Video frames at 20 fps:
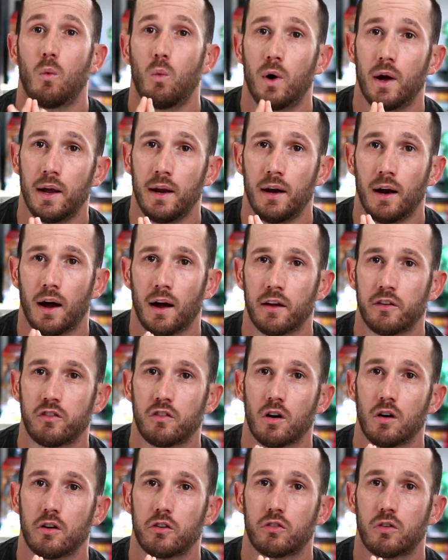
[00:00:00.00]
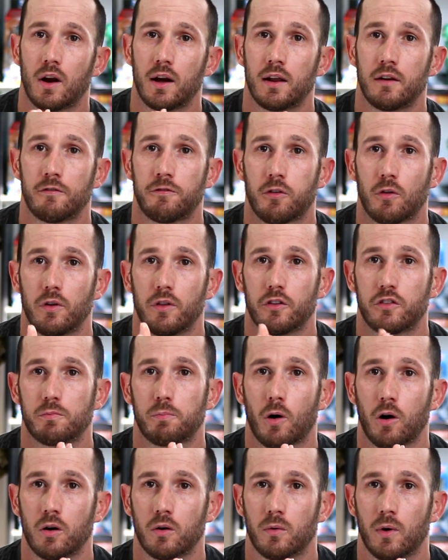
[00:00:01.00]
when I started training for the
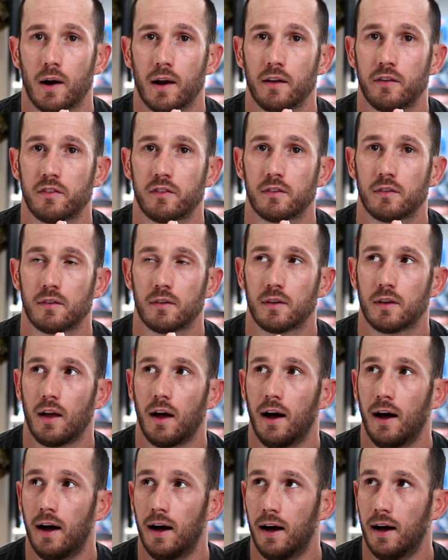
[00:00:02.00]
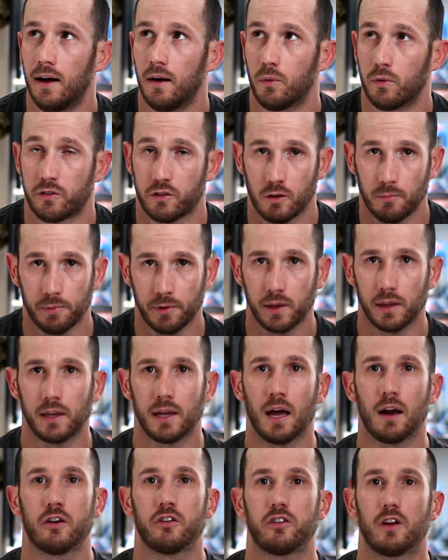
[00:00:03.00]
Spartan race, I was
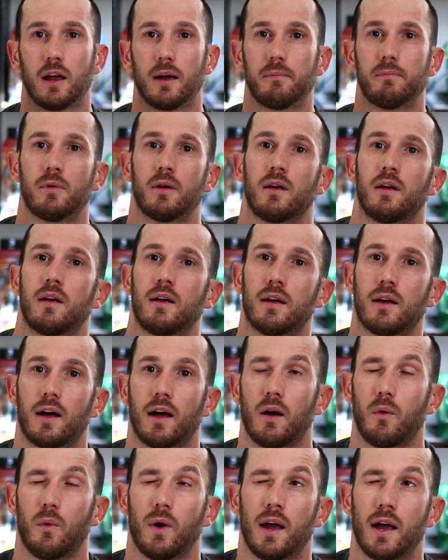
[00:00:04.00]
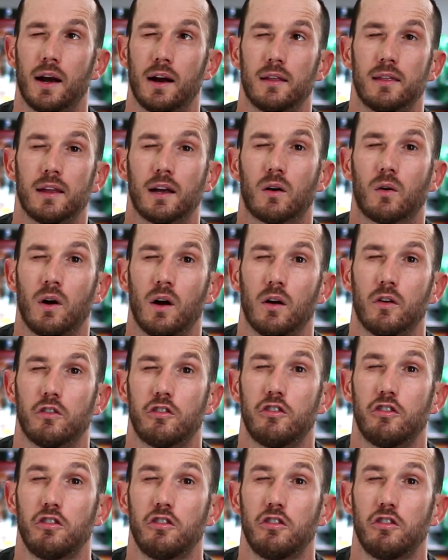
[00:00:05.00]
completely out of shape. I weighed, I think, around